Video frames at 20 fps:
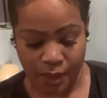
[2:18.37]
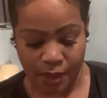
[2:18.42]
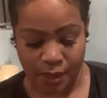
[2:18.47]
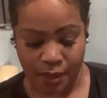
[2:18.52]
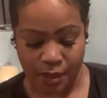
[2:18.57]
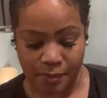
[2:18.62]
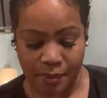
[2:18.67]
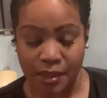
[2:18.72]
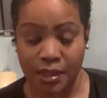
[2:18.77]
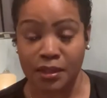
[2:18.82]

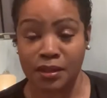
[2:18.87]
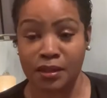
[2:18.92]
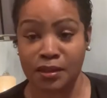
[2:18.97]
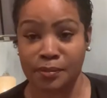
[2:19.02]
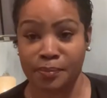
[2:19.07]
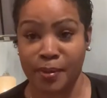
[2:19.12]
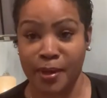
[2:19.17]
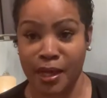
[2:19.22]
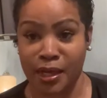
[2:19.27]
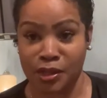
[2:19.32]
Let me get the
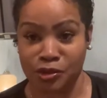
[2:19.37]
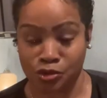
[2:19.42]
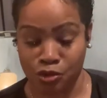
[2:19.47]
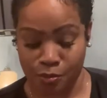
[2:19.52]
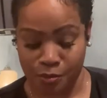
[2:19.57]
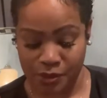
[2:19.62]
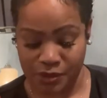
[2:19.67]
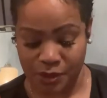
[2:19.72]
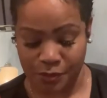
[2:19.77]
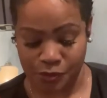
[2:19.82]
package open
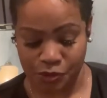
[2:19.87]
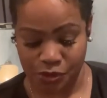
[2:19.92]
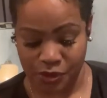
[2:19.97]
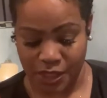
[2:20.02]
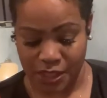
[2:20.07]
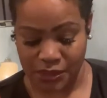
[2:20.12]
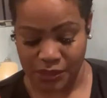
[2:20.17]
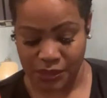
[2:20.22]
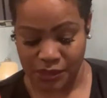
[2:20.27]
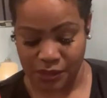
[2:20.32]
because I want you
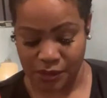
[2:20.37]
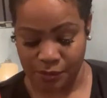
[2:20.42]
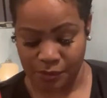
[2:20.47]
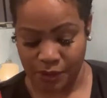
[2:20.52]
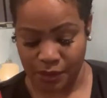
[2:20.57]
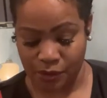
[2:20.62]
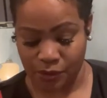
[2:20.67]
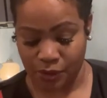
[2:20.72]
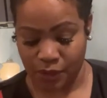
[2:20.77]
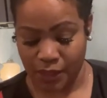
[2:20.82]
guys to see what they
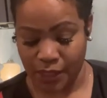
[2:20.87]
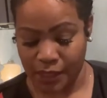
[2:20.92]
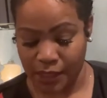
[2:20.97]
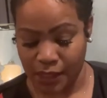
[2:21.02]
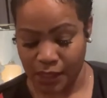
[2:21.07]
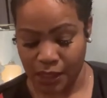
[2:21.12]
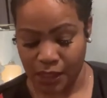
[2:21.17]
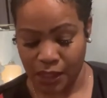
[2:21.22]
look like.